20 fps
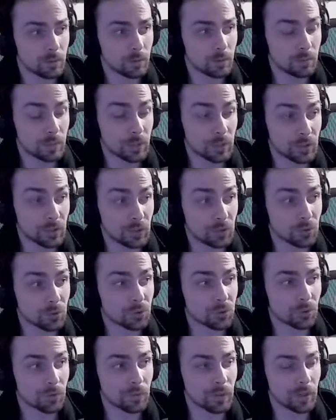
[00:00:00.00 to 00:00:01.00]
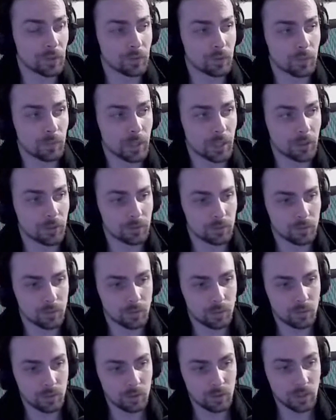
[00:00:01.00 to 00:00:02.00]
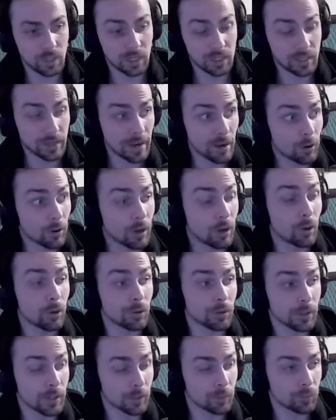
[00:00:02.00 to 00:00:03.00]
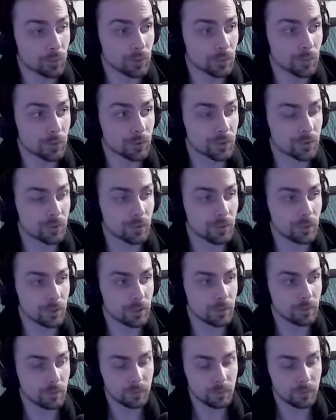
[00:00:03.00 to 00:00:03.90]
because it's a survival matter. That's how I learned that personally.